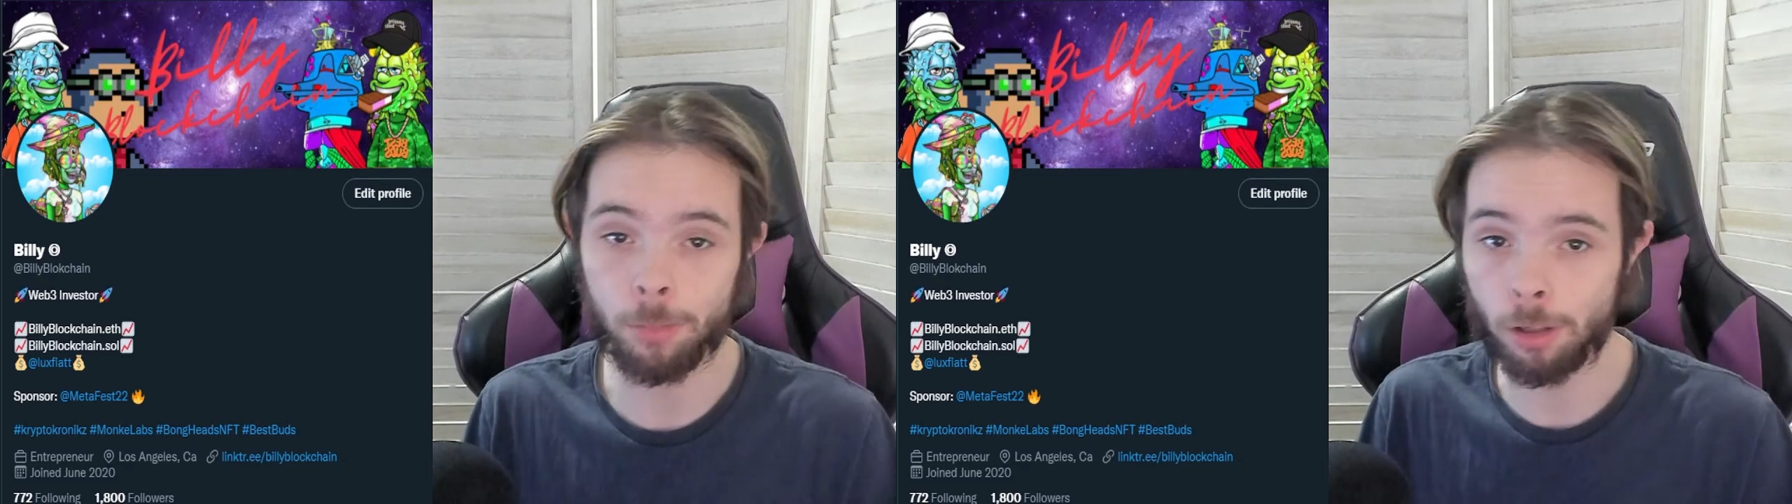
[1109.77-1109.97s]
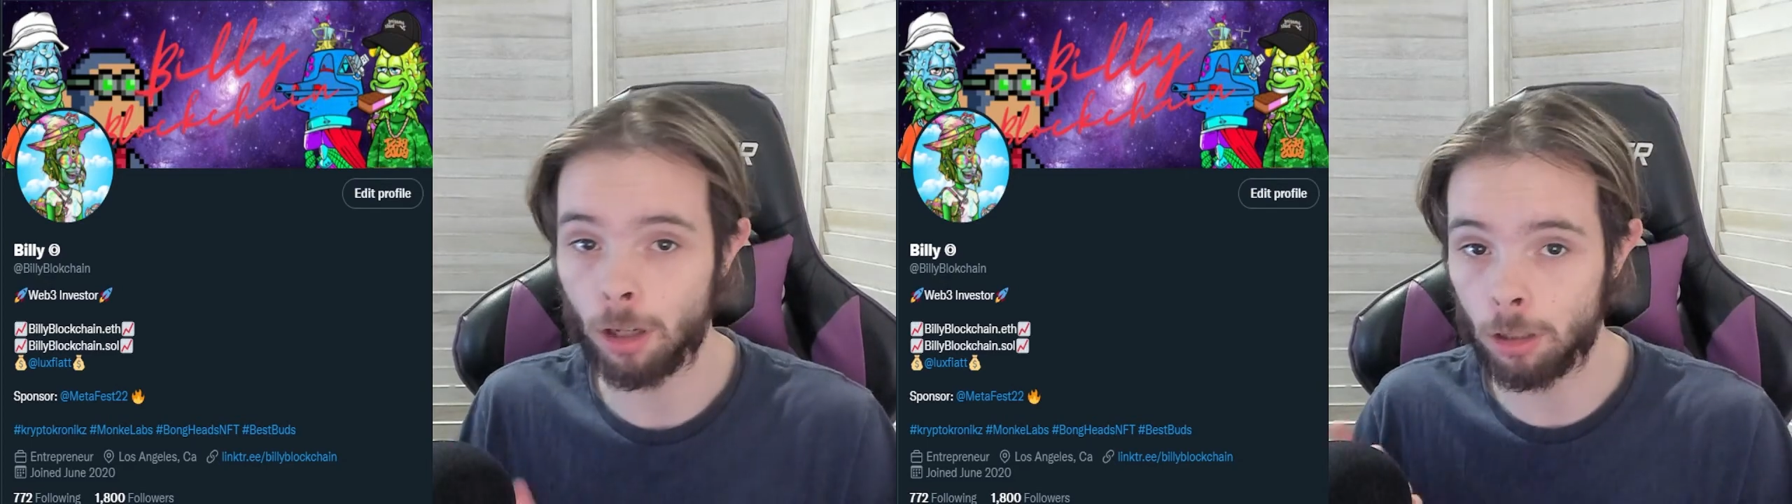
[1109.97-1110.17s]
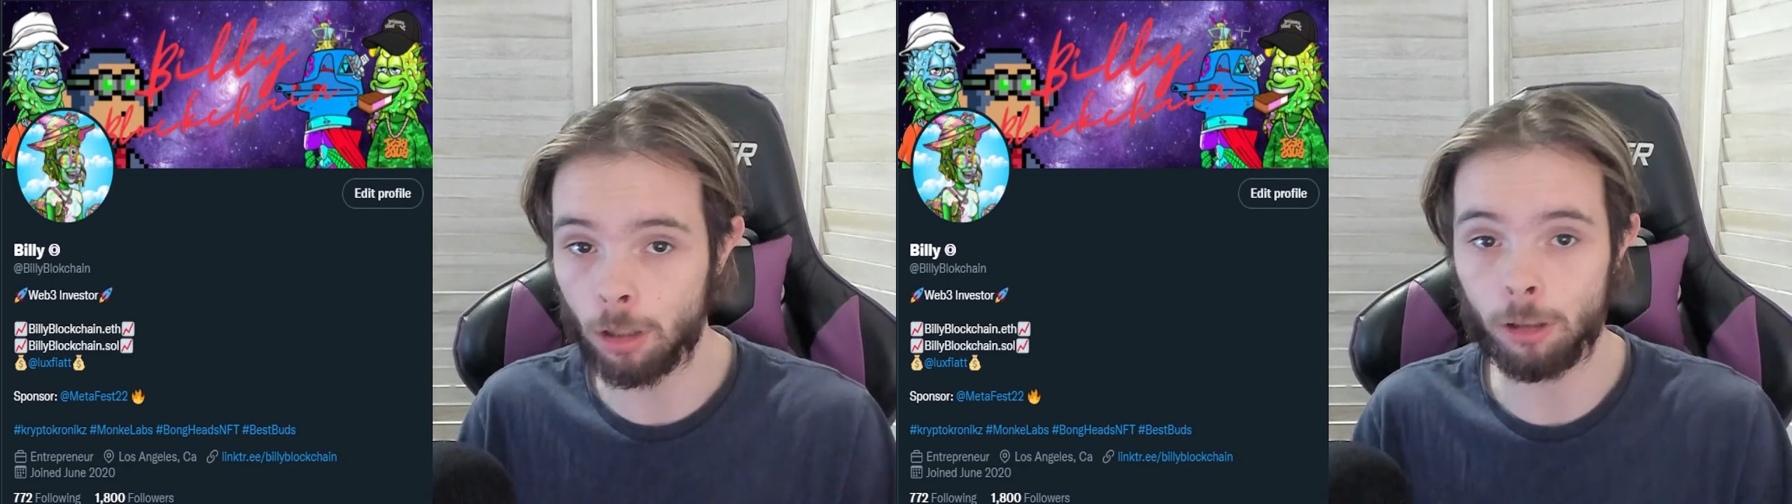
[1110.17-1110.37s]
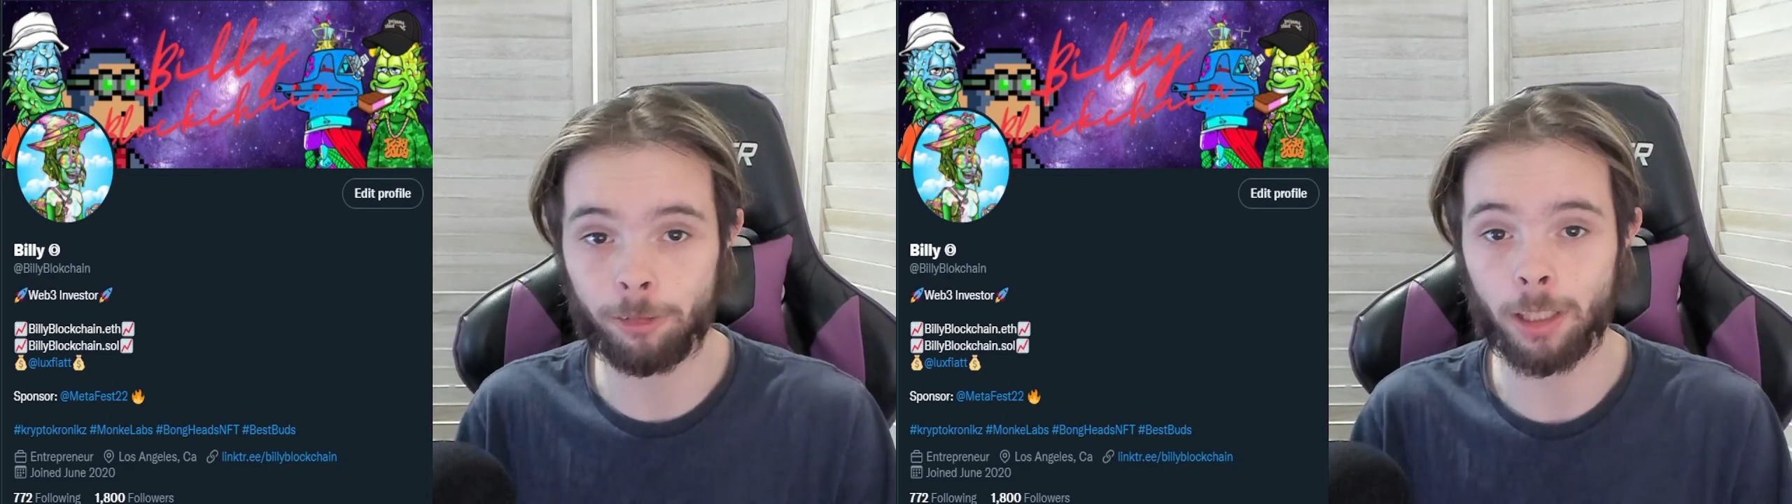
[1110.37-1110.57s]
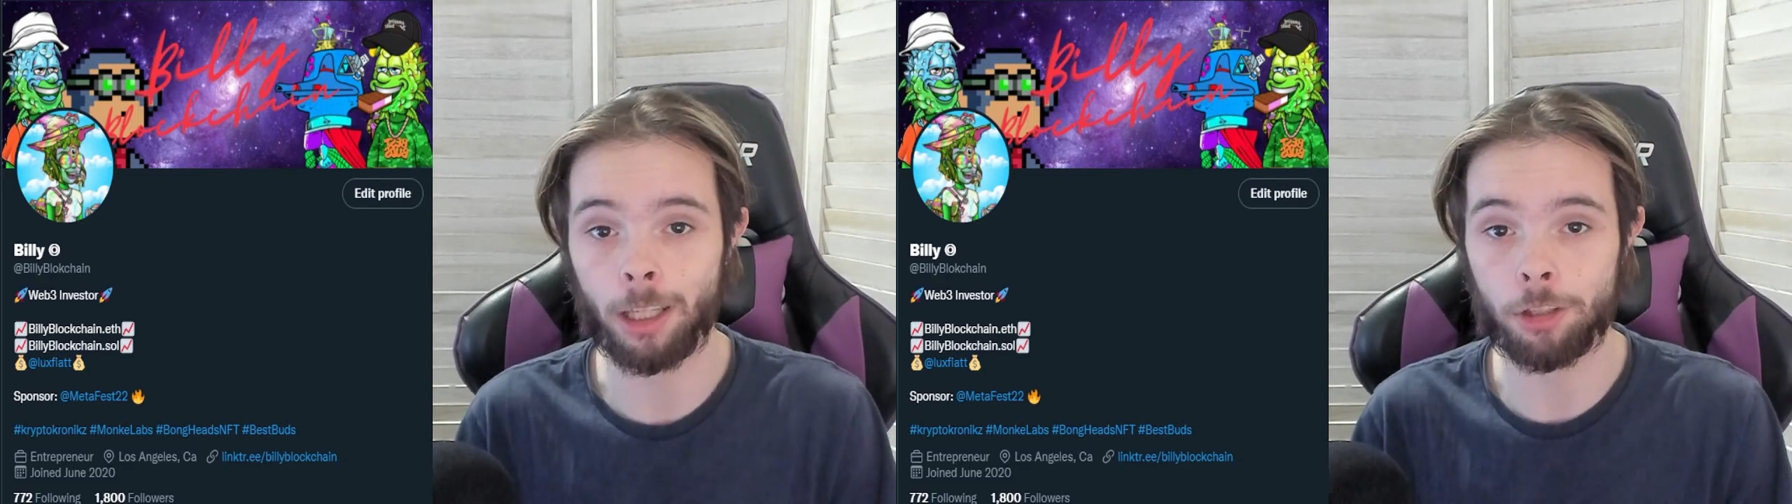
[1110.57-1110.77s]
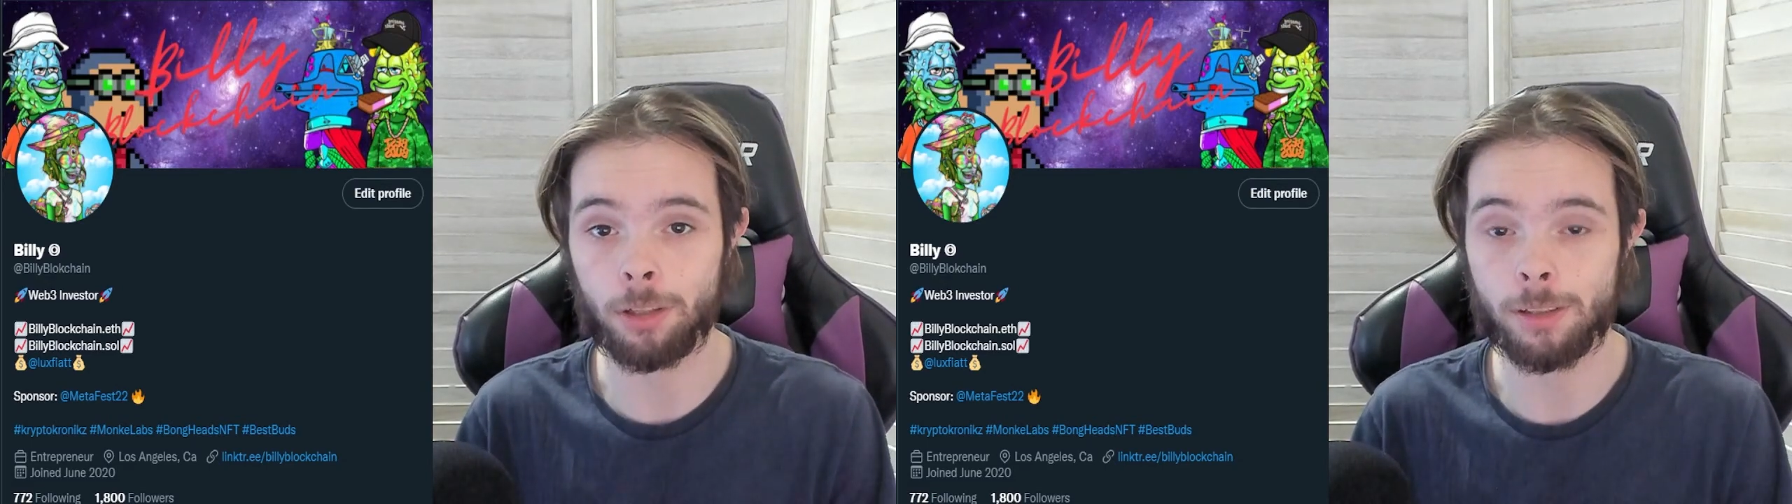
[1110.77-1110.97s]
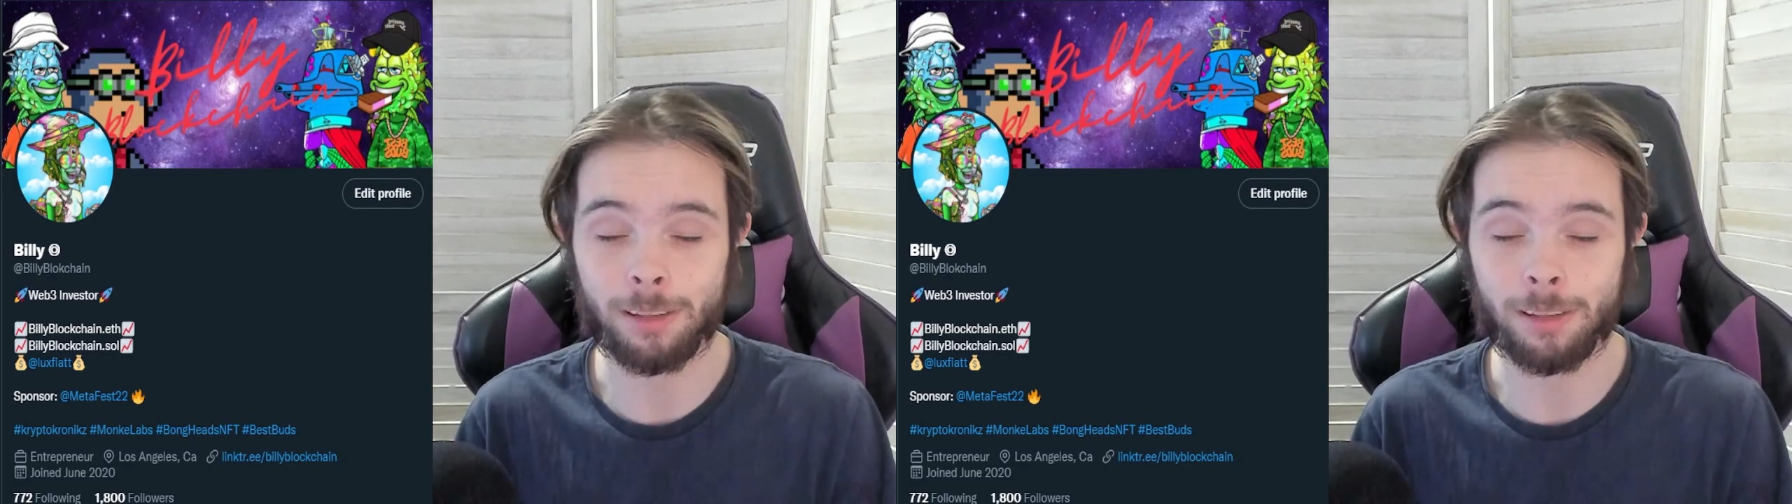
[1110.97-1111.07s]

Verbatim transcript: turn on notifications,